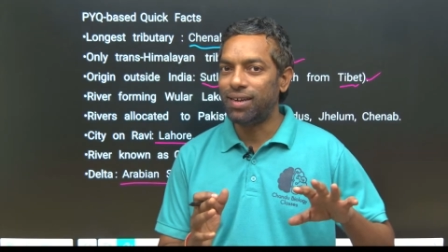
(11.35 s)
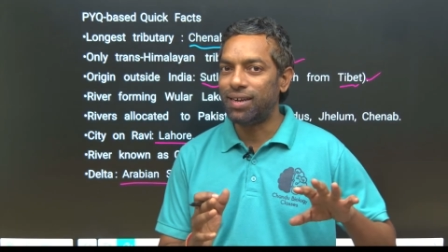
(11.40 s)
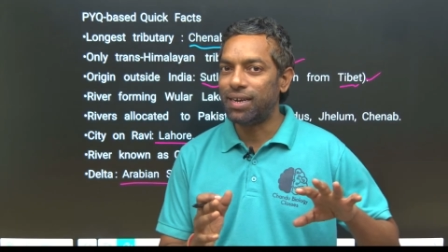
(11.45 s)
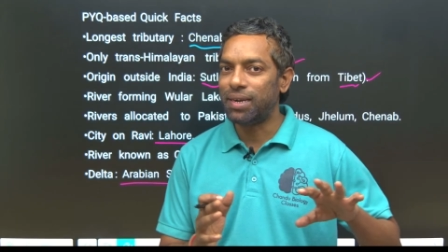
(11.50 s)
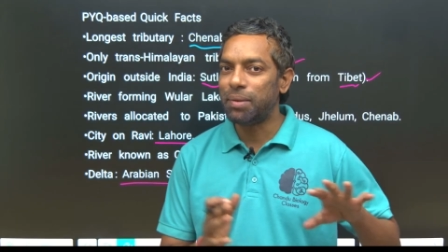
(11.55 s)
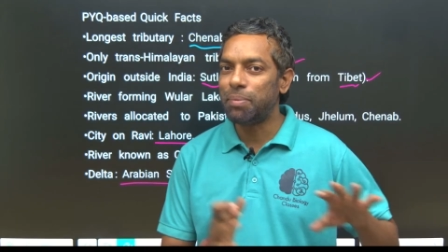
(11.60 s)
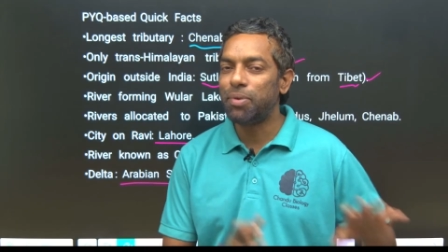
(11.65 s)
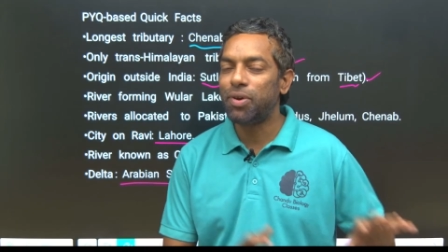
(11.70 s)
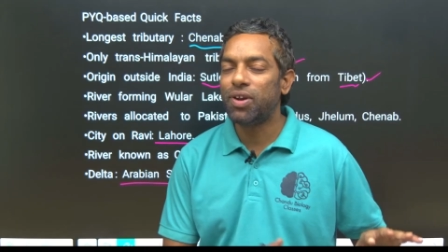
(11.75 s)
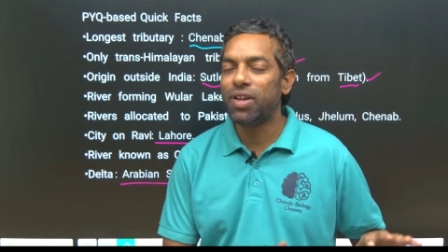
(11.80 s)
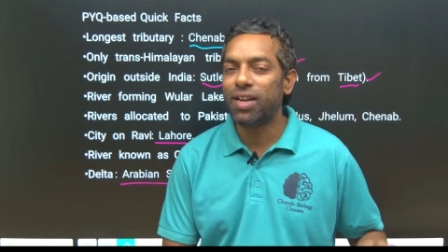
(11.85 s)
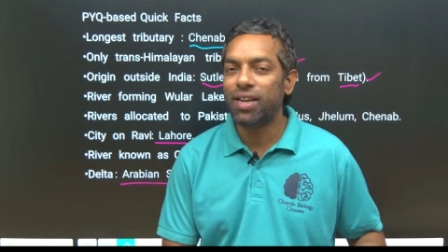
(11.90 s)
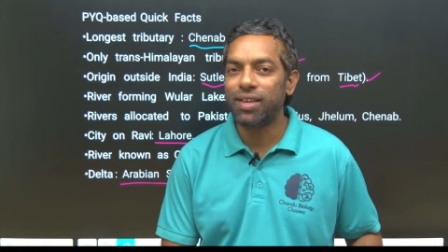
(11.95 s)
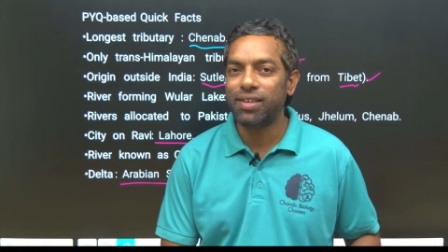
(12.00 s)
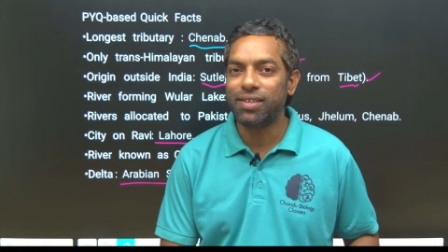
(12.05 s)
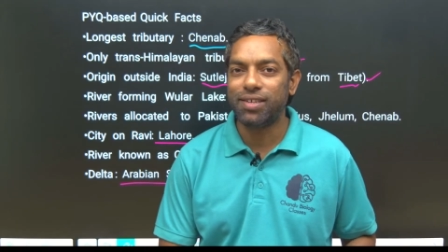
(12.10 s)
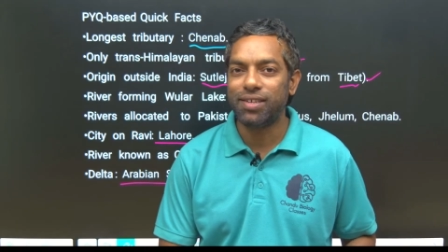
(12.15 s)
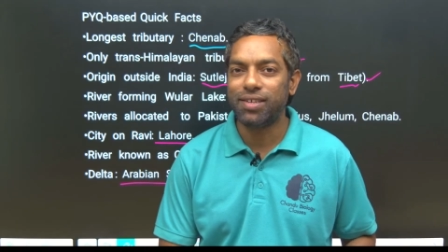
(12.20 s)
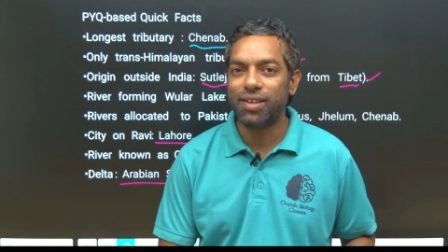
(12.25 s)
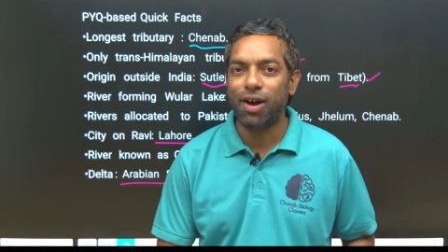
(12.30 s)

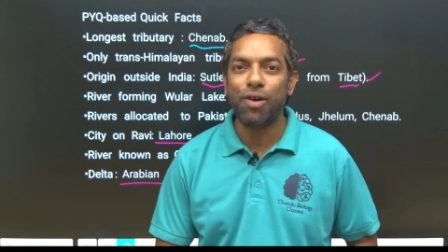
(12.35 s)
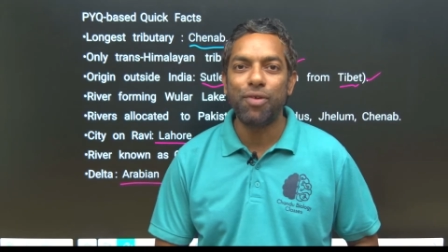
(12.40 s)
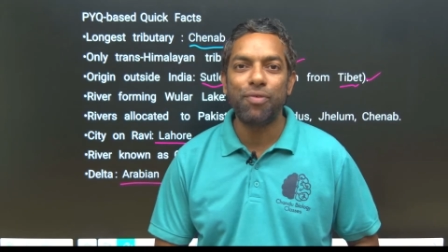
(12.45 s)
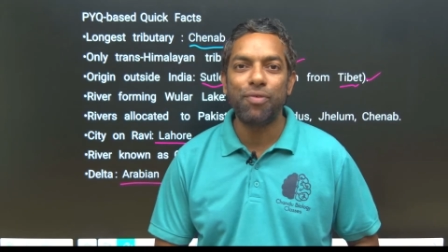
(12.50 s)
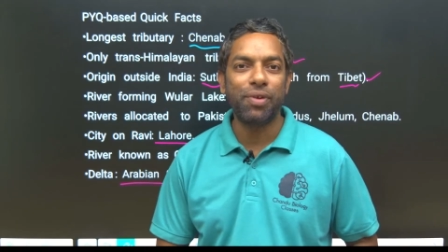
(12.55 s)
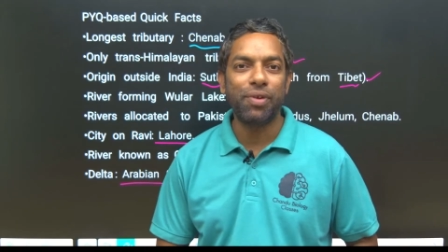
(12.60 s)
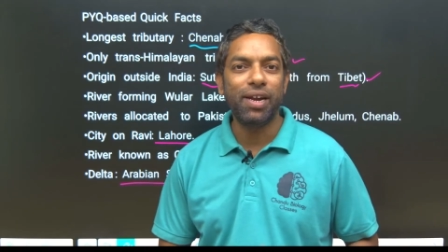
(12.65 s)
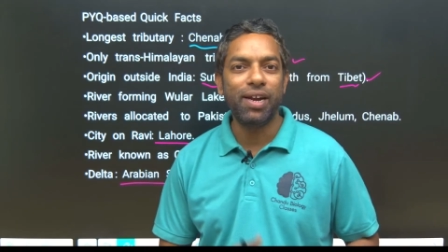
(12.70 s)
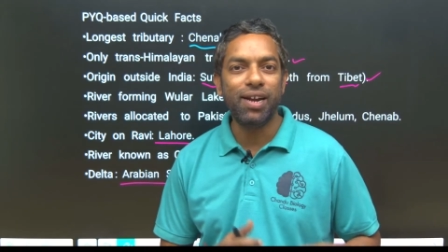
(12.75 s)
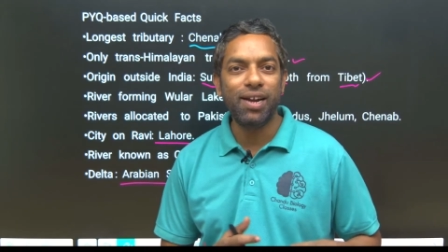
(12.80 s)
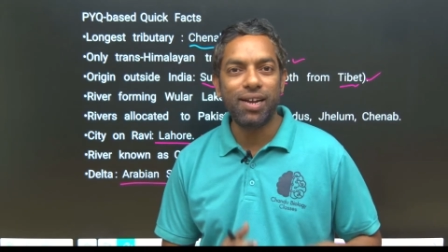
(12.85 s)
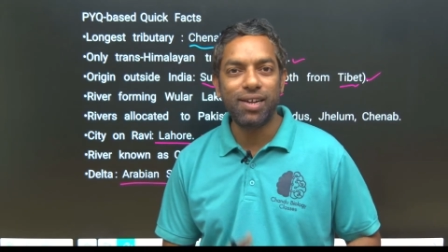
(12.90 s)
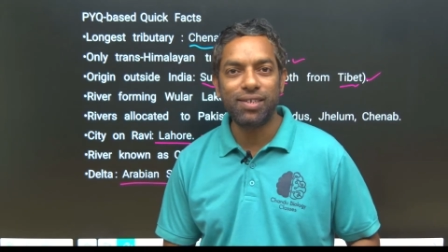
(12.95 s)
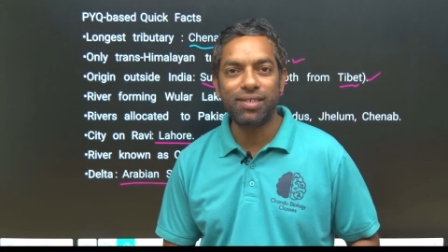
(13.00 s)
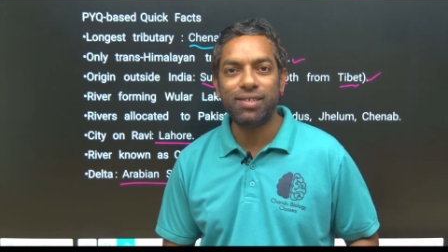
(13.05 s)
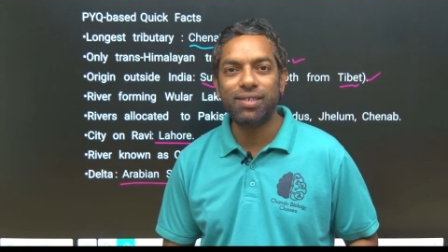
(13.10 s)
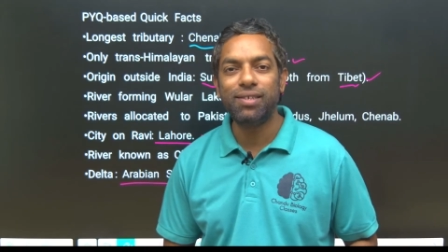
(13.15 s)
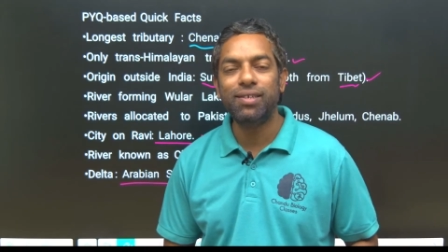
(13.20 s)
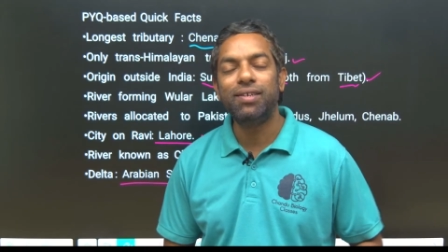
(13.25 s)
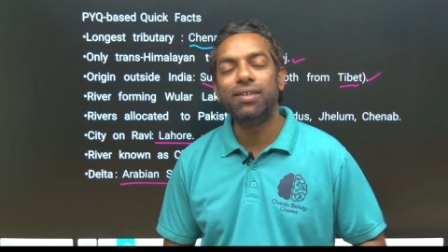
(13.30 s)
tributaries of
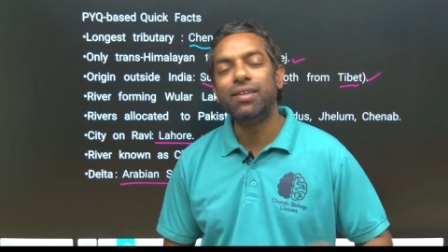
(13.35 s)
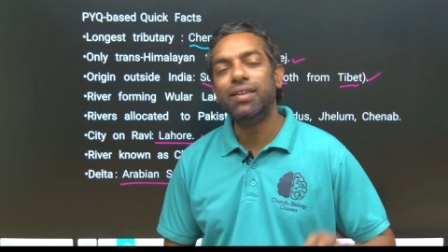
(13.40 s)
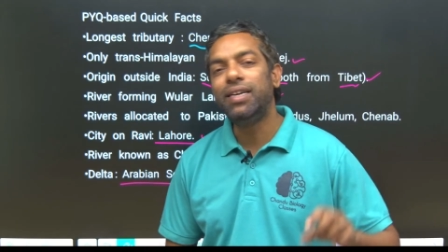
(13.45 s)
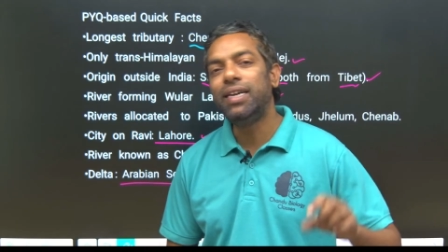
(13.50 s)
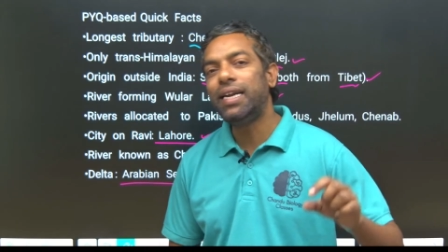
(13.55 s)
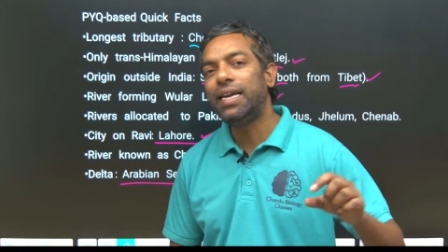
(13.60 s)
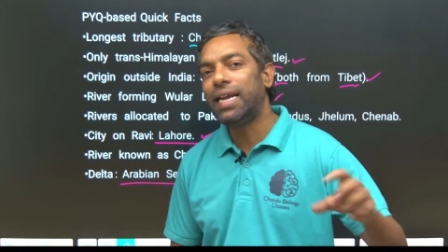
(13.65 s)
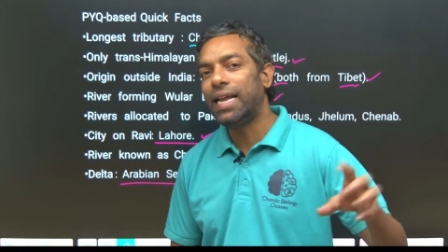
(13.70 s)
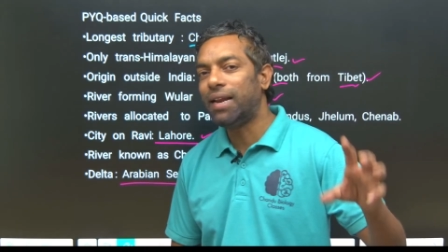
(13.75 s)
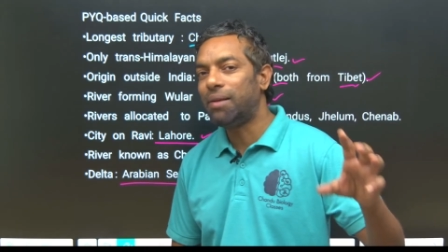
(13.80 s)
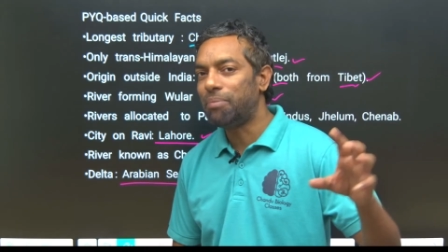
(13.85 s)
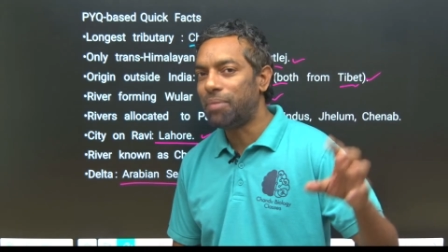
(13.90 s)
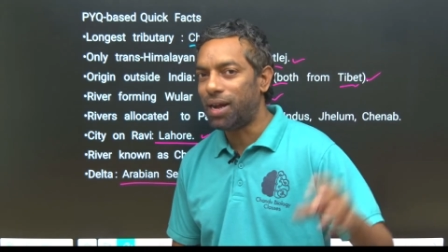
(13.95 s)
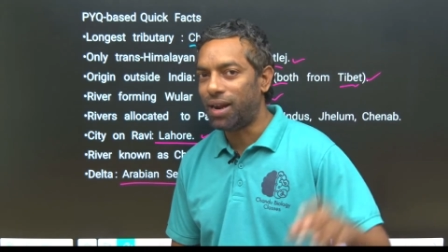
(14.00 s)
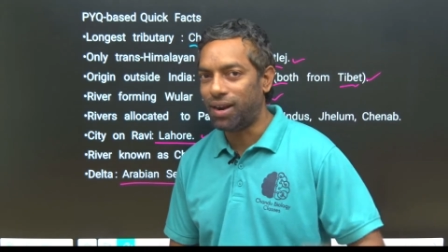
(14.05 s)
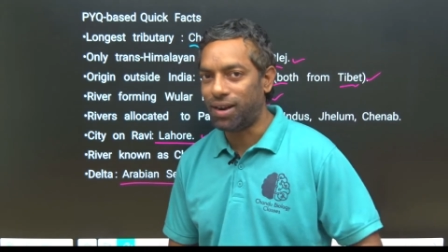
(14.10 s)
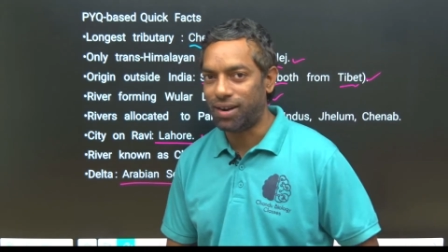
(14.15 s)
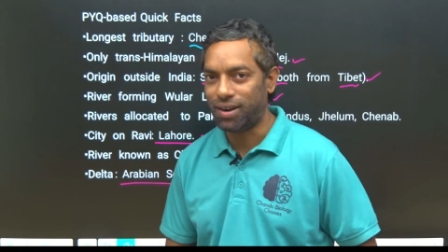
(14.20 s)
Indus detailed manner.